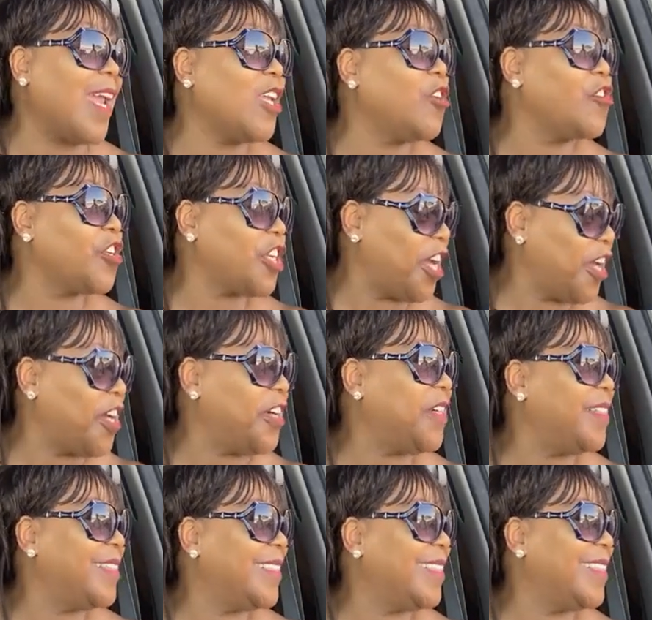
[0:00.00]
And you
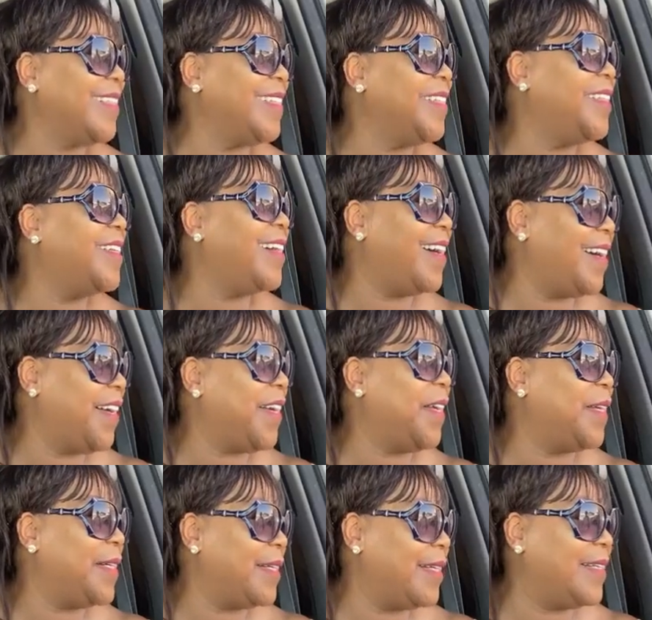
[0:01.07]
shall.
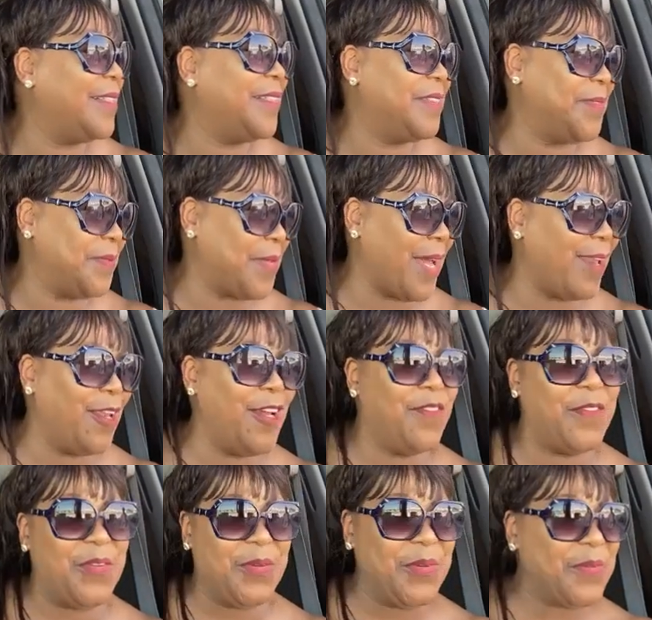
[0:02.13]
I
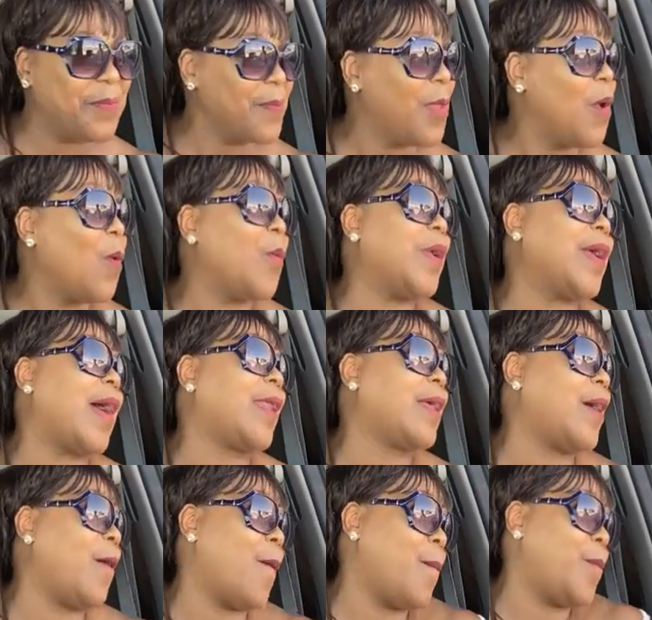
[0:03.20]
love you. We gotta
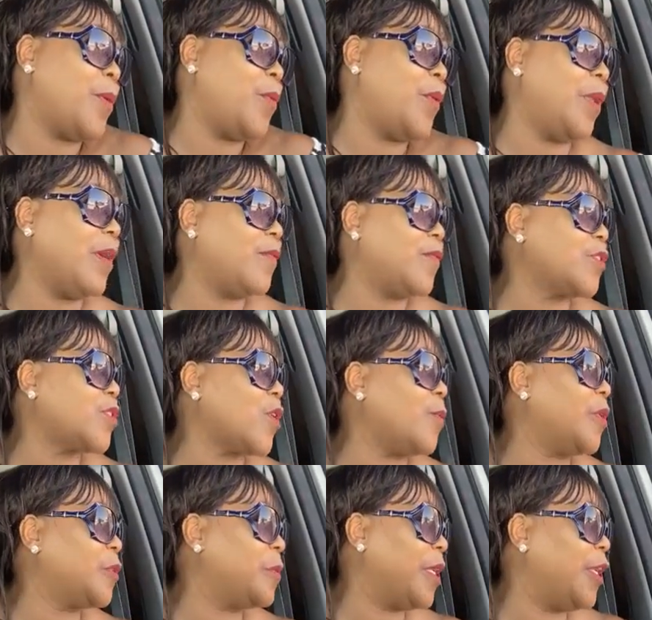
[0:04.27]
go, but we love you so
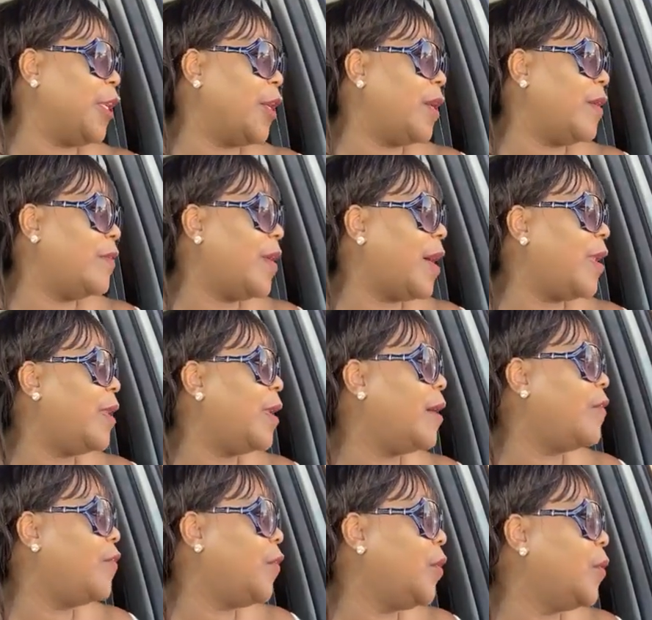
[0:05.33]
much, my love. I
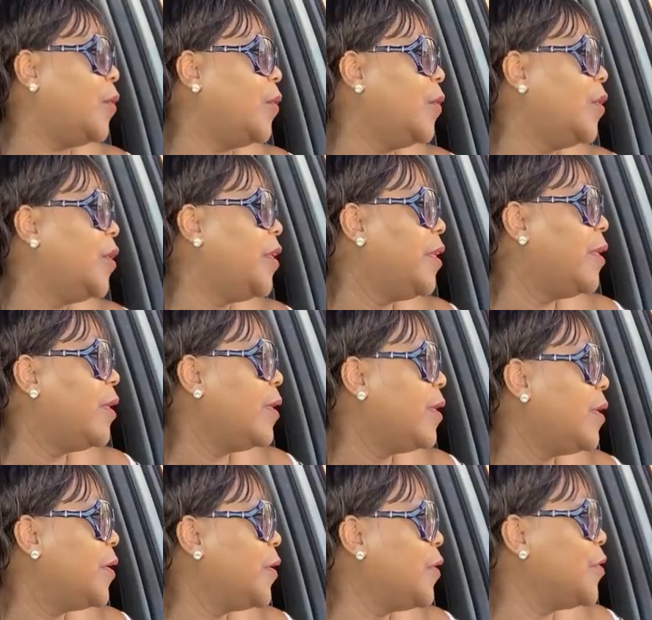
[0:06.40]
love you.
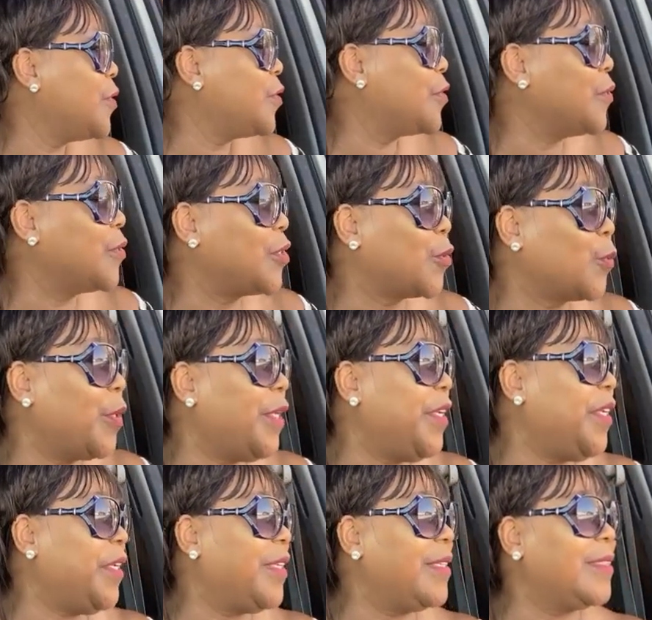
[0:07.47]
You're too
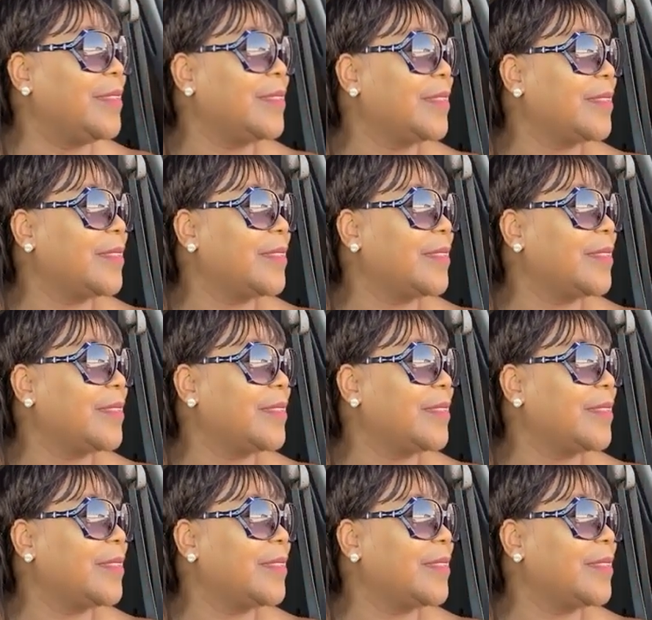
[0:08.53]
sweet.